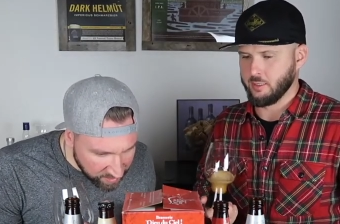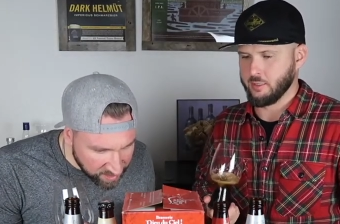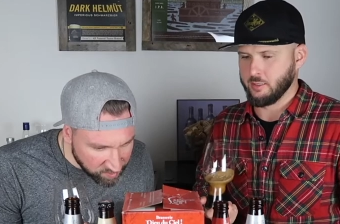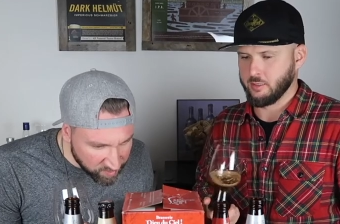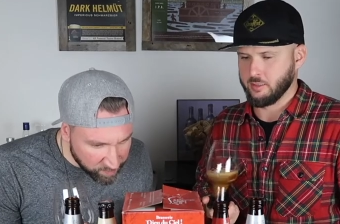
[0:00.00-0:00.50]

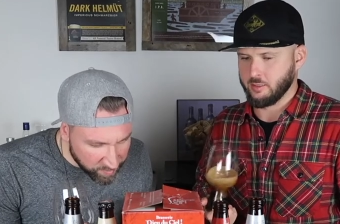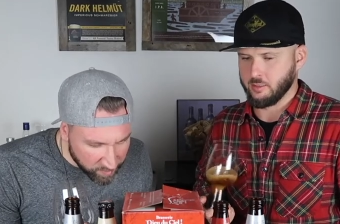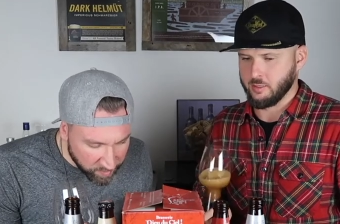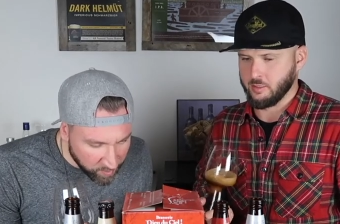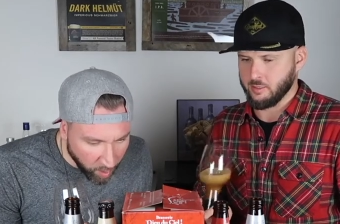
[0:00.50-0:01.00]
Speaker 1: Just
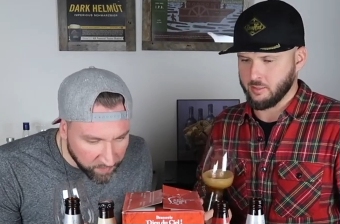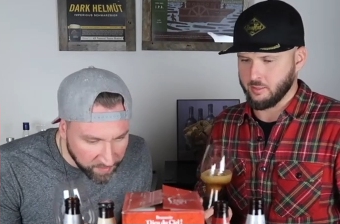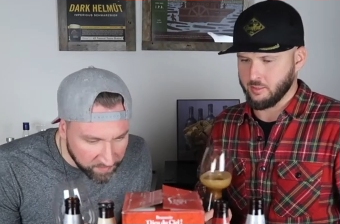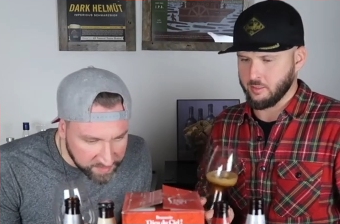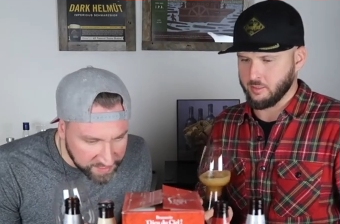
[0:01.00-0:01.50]
with
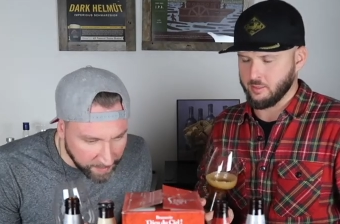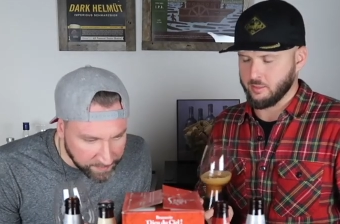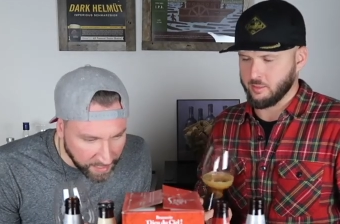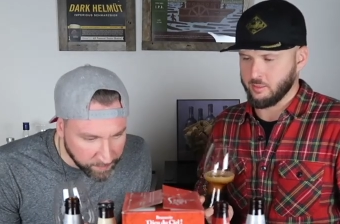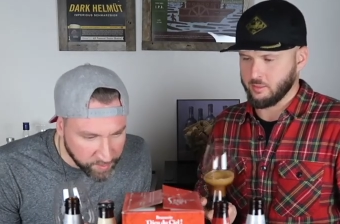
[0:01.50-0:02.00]
coffee of the same
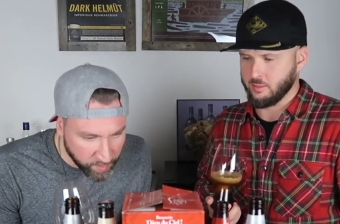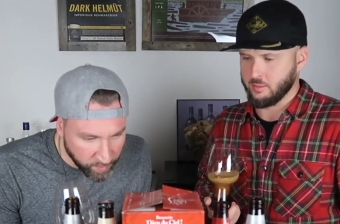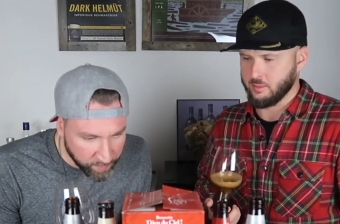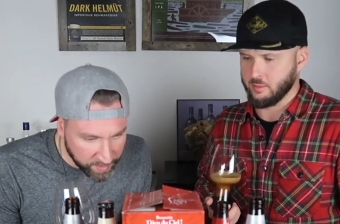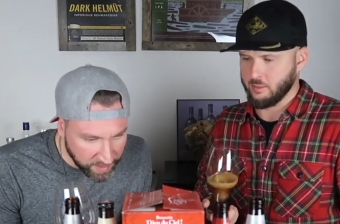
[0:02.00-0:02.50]
name,
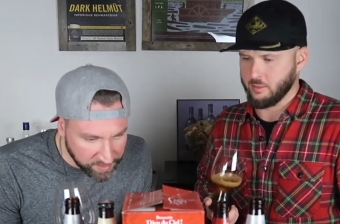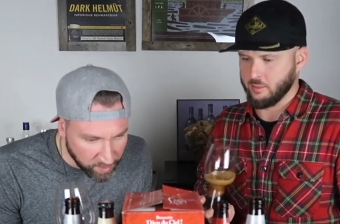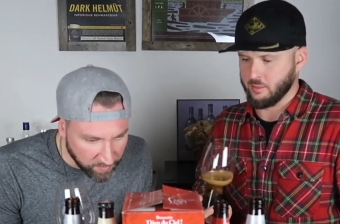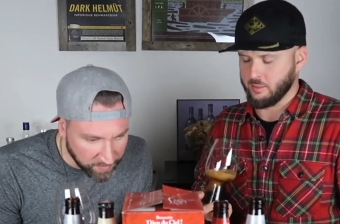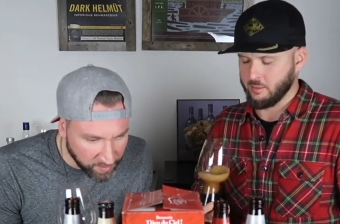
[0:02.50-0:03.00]
Termopilas
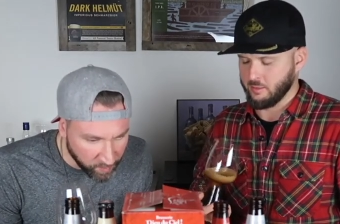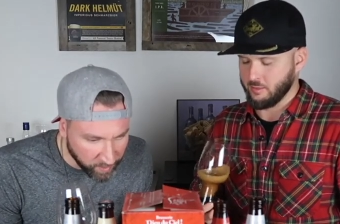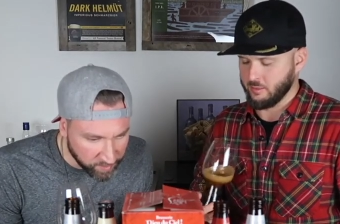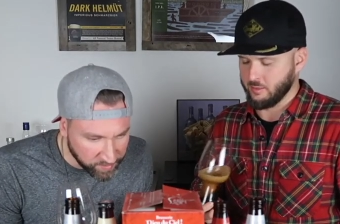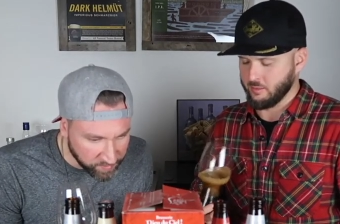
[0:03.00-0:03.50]
coffee. I don't know
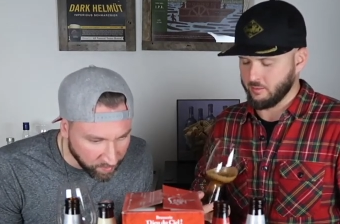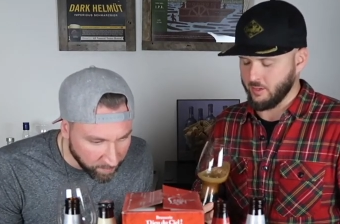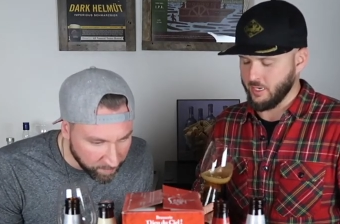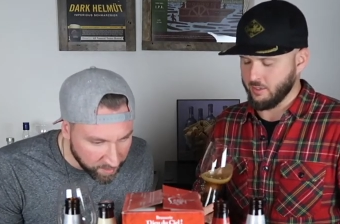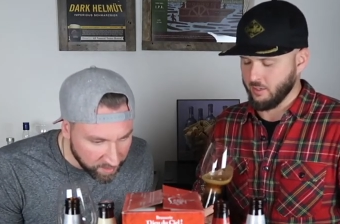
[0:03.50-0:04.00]
where it's
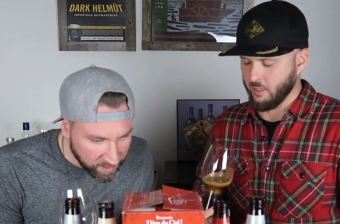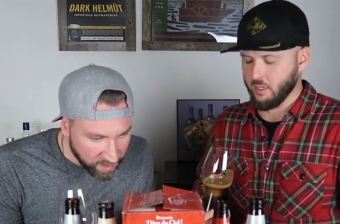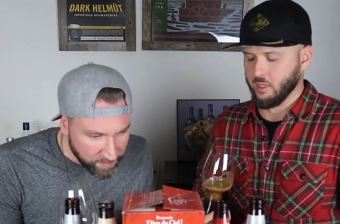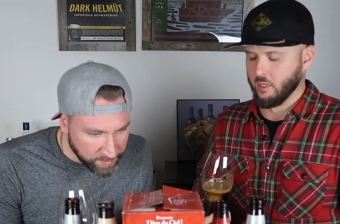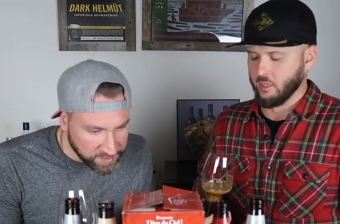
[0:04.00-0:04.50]
from,
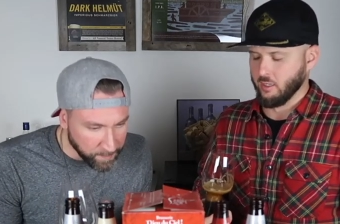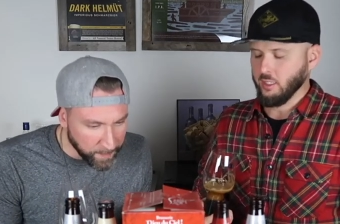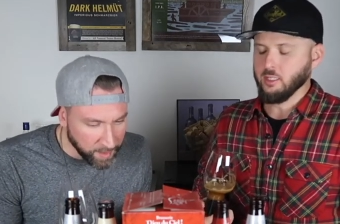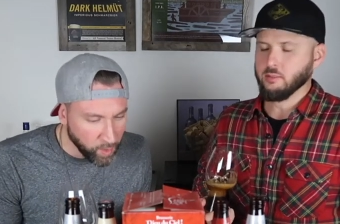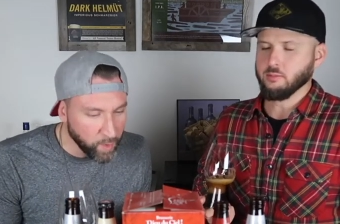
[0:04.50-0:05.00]
but it's a
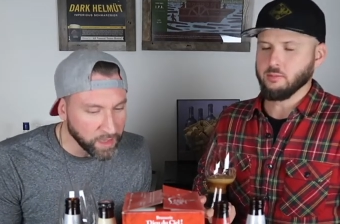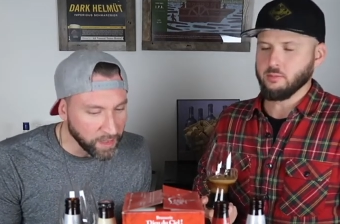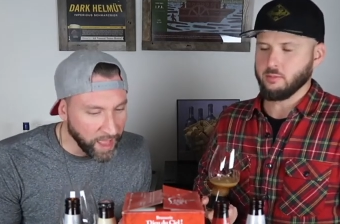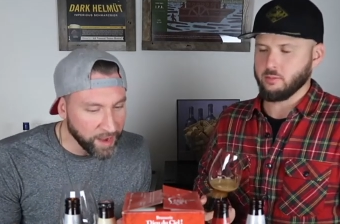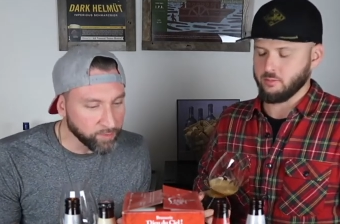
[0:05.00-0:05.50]
mellower,
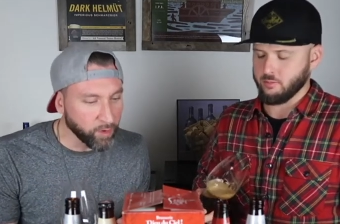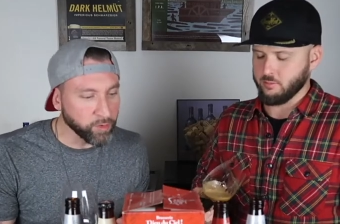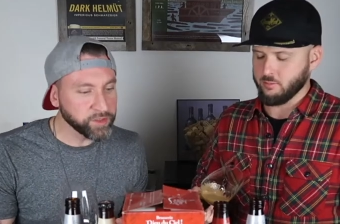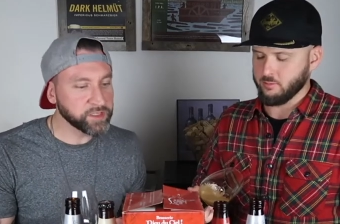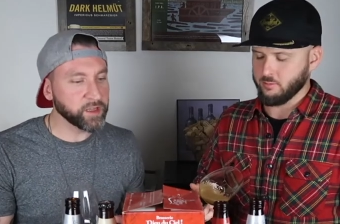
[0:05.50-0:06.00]
light
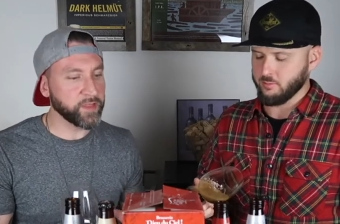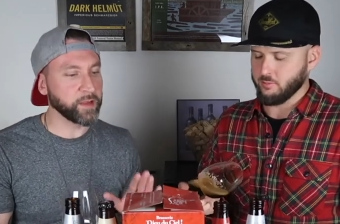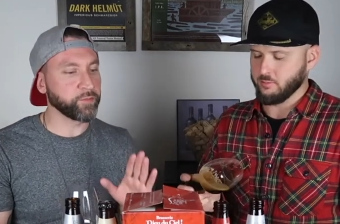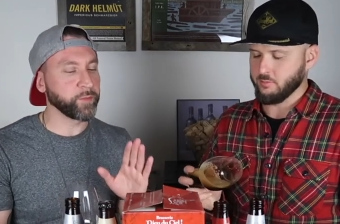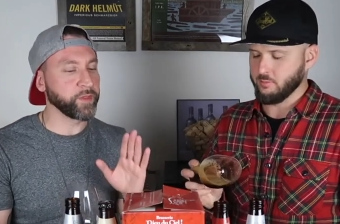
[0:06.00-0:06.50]
roast
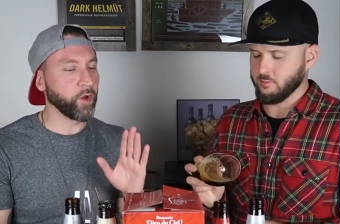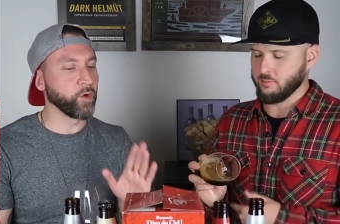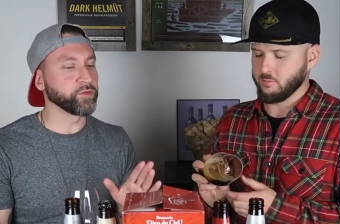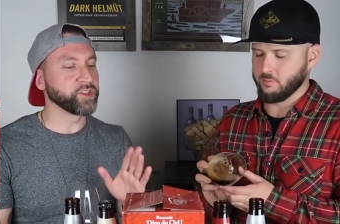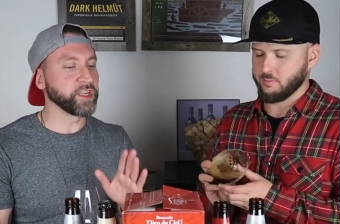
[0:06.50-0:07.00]
than probably the
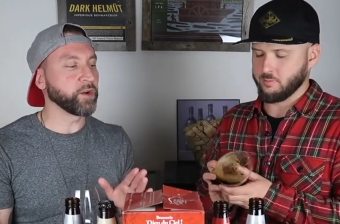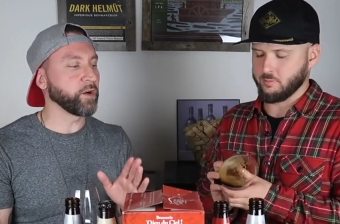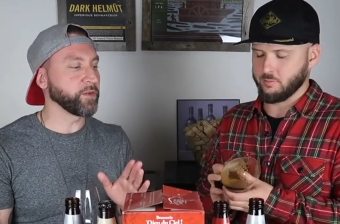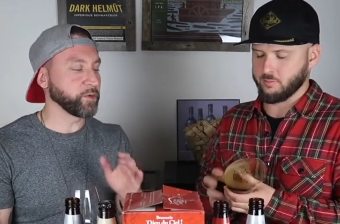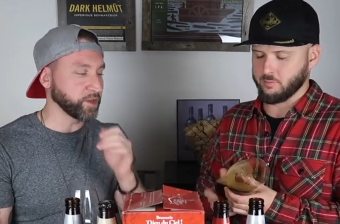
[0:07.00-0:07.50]
OG
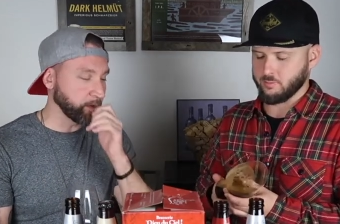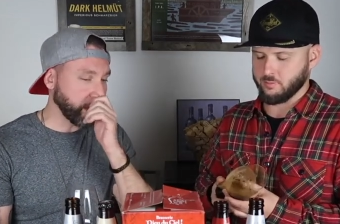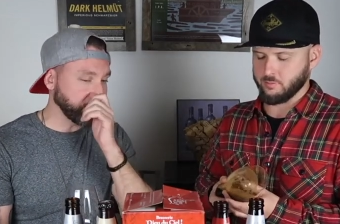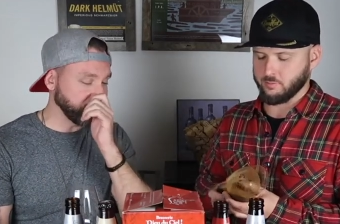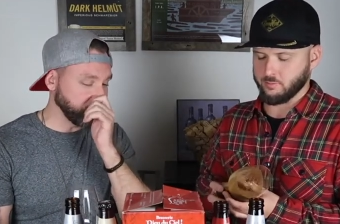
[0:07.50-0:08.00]
coffee, which I'm
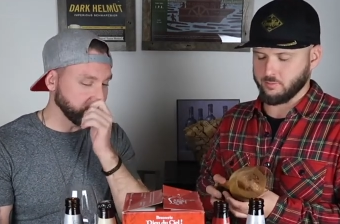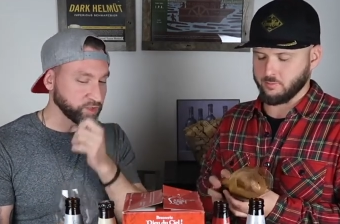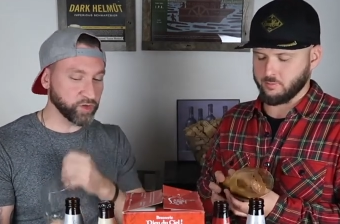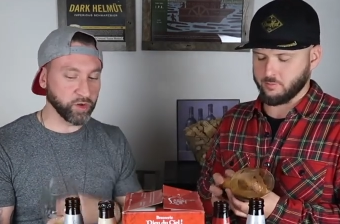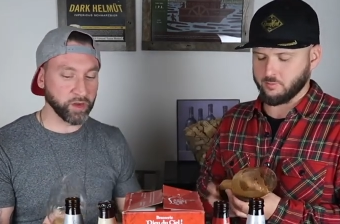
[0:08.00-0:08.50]
actually not
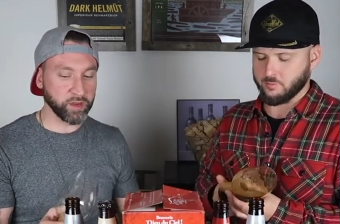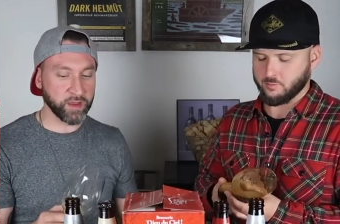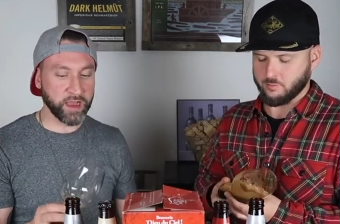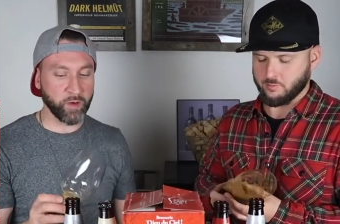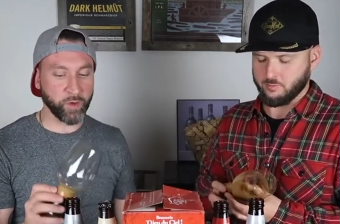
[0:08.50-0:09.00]
sure
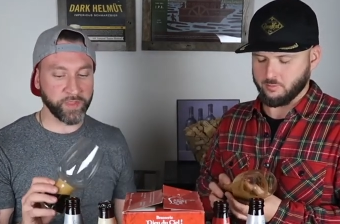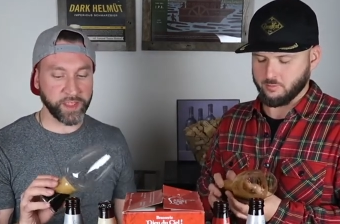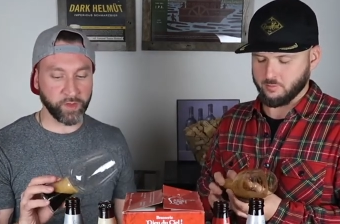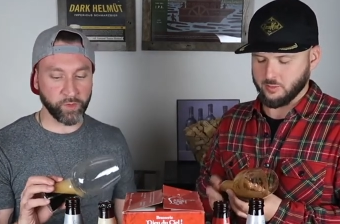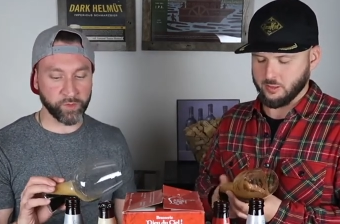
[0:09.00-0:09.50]
what they
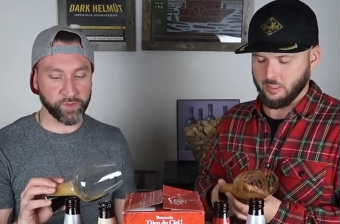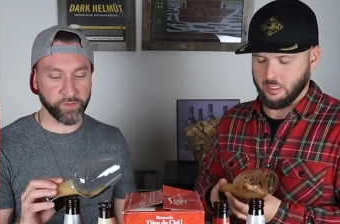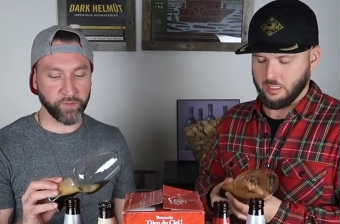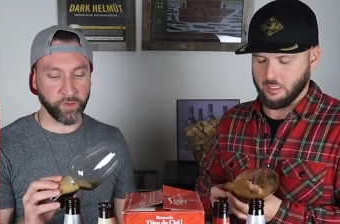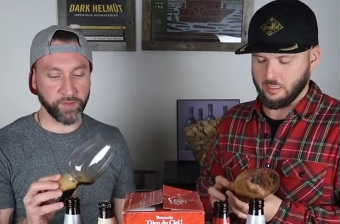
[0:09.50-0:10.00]
use
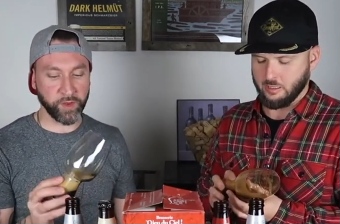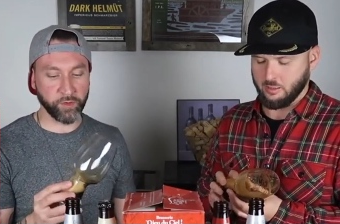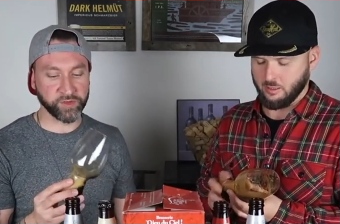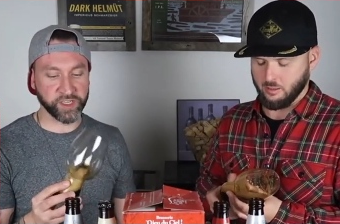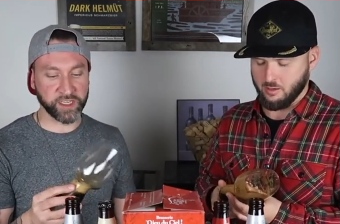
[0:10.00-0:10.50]
for the
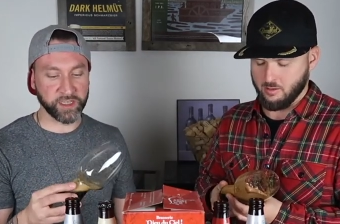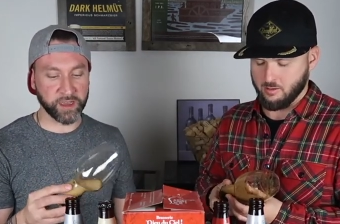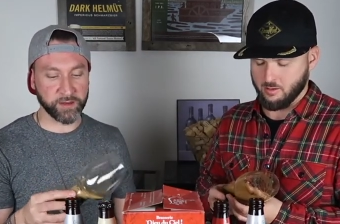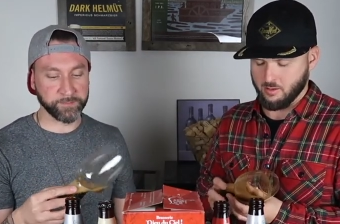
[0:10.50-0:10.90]
OG